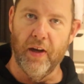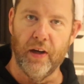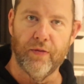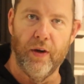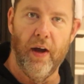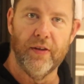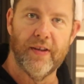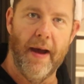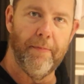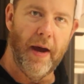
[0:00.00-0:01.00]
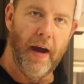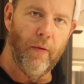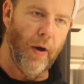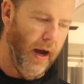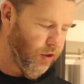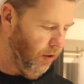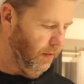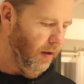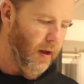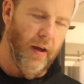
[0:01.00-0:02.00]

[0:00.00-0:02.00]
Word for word: Thanks for uh, stopping by and watching.